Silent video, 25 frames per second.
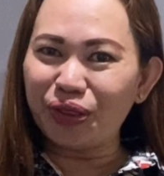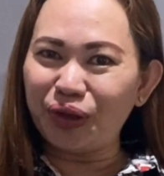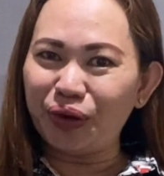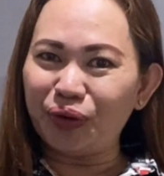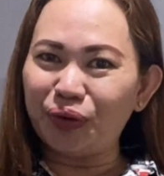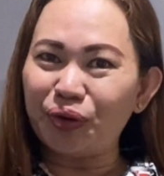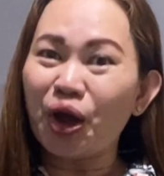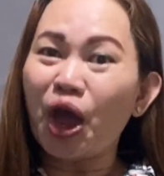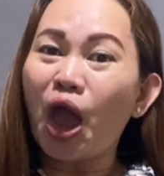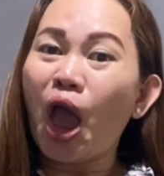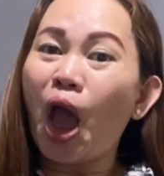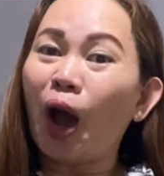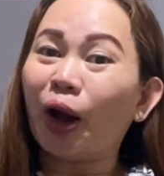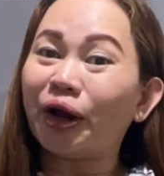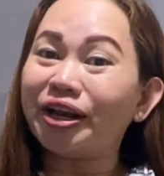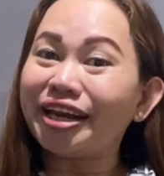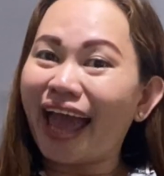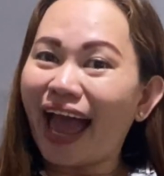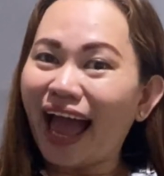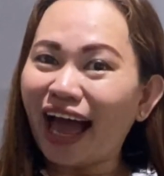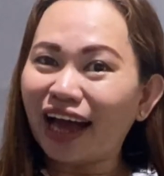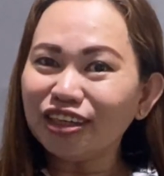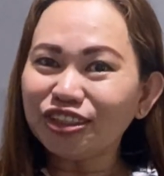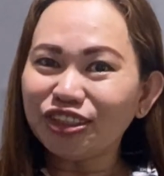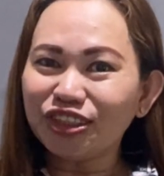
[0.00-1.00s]
you on
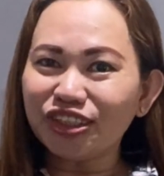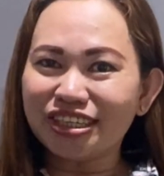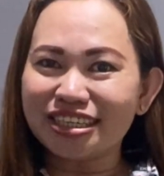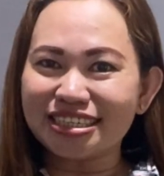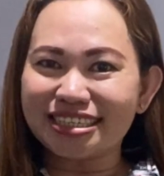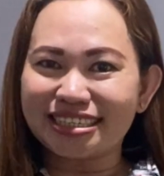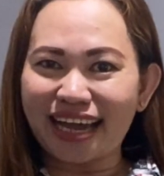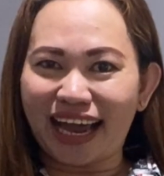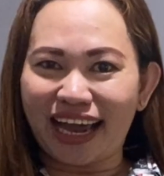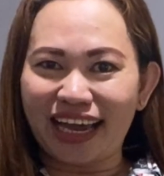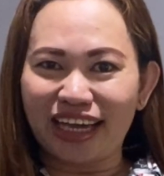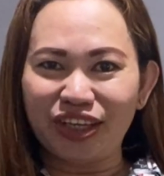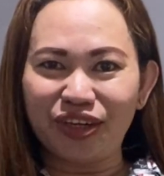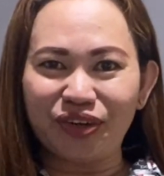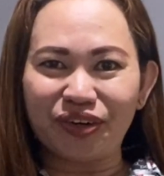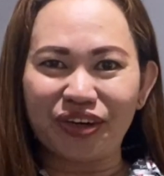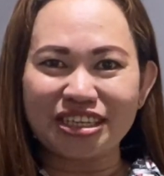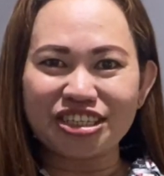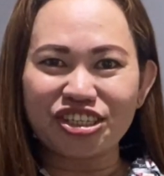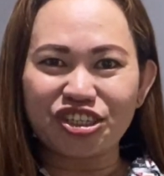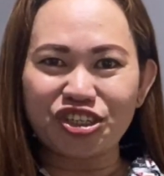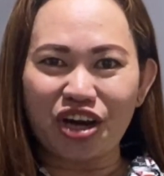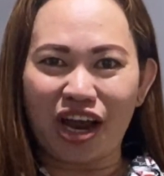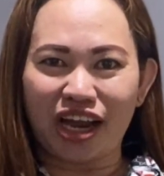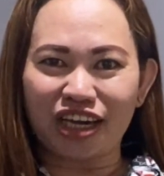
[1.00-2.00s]
how to design your
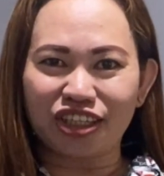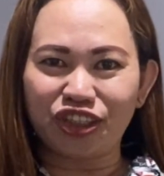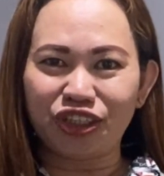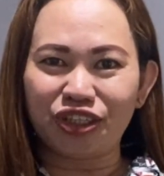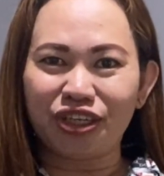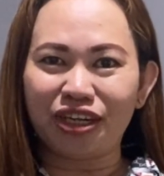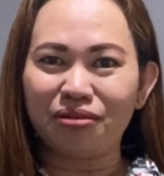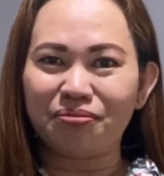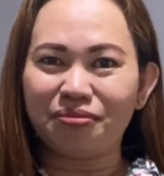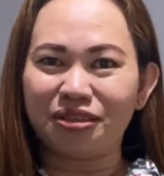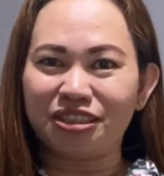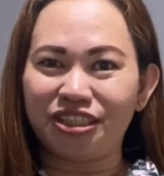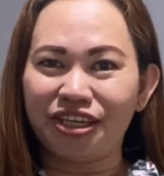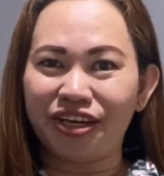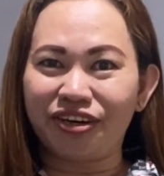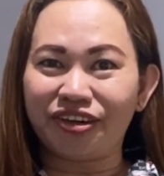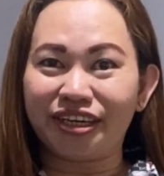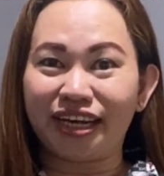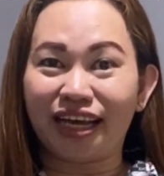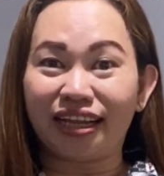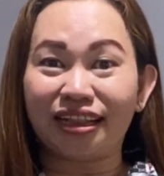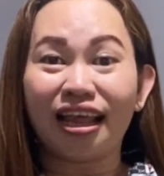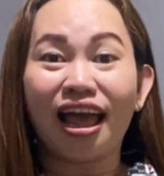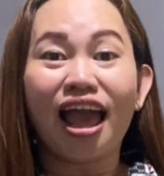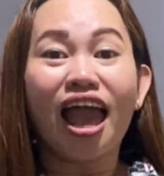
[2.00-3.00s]
instructional
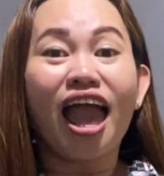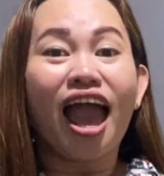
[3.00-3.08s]
material.